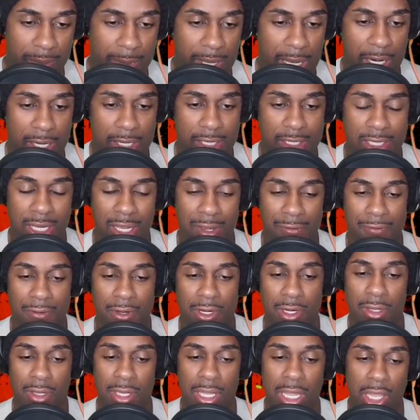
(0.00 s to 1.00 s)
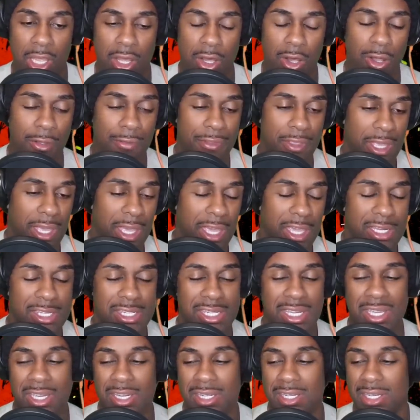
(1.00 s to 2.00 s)
man, is definitely, I call it the
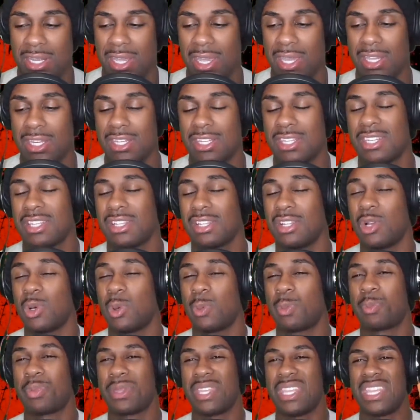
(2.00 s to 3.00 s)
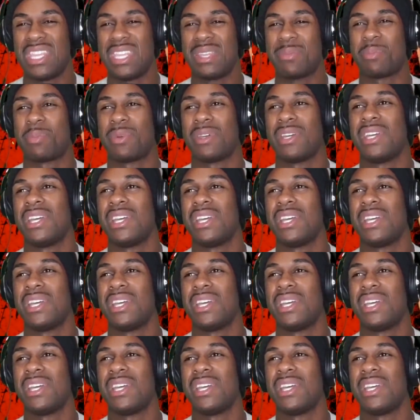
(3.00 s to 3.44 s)
XXX Lil Peep